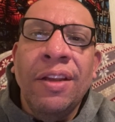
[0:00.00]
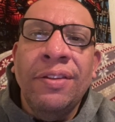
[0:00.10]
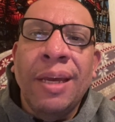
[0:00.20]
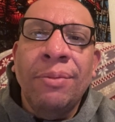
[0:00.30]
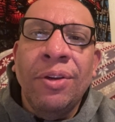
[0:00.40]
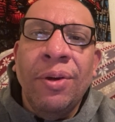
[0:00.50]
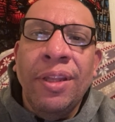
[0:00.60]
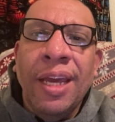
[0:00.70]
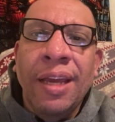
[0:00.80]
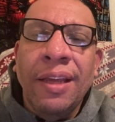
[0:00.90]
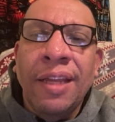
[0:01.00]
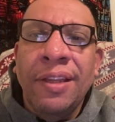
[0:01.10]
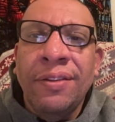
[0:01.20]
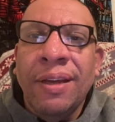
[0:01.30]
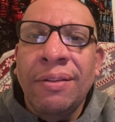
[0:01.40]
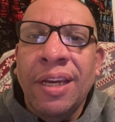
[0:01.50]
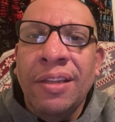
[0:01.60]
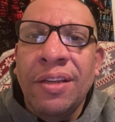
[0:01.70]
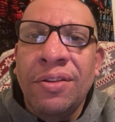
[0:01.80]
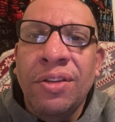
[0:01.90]
stop doing that. I think
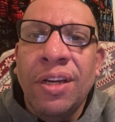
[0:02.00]
sometime this